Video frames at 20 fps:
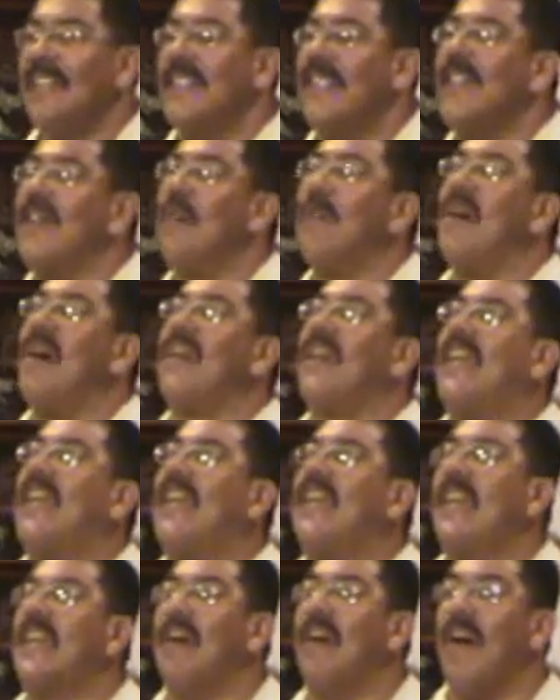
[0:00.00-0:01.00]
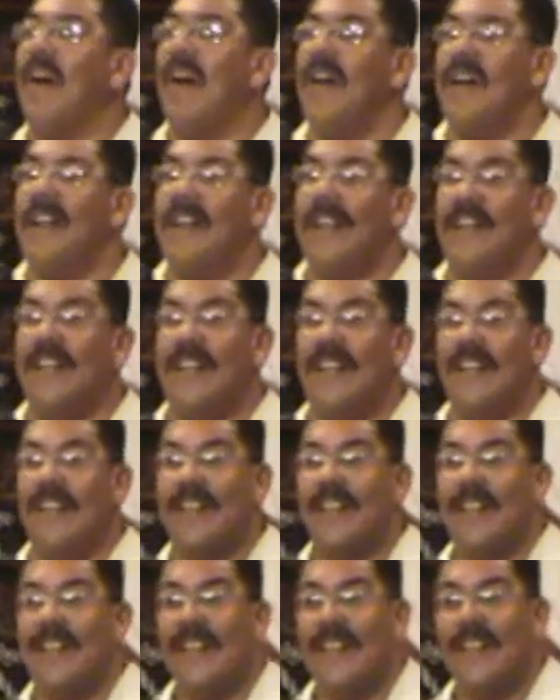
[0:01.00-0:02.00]
Think about kindergarten.
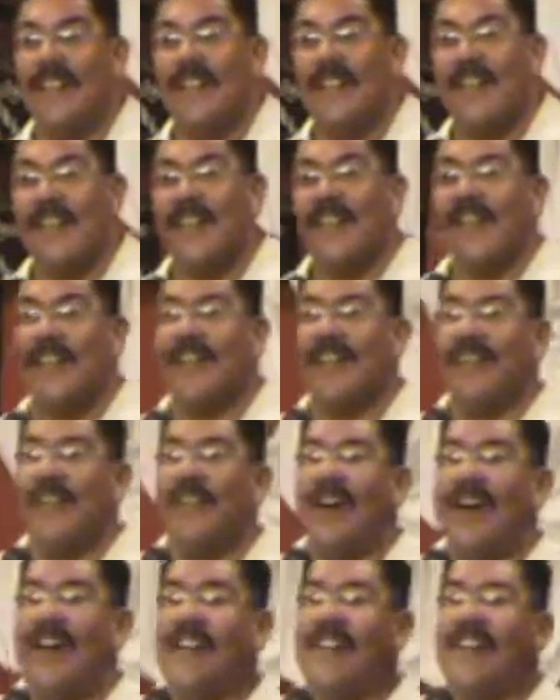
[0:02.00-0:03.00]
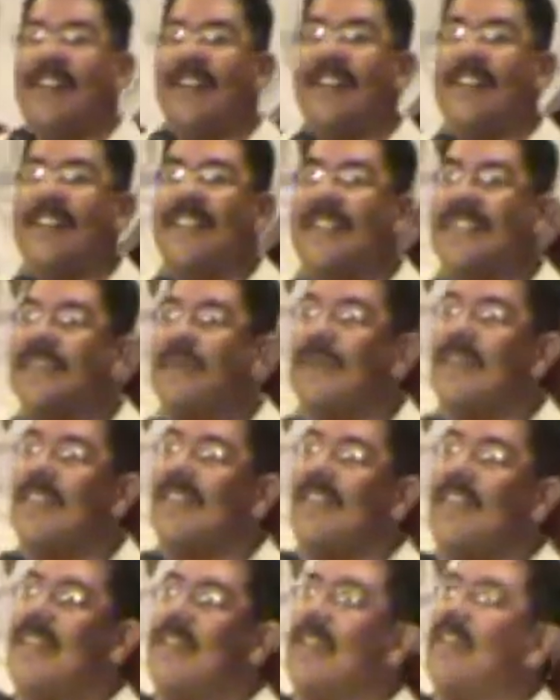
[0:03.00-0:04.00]
My goodness, some of you
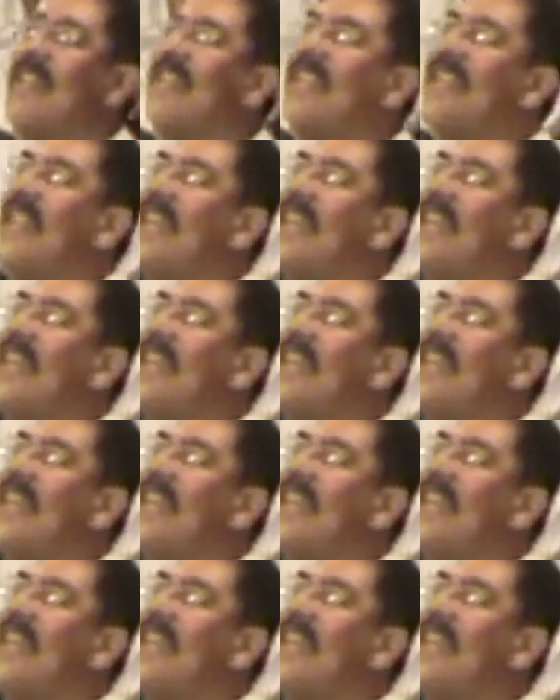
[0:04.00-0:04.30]
need to go to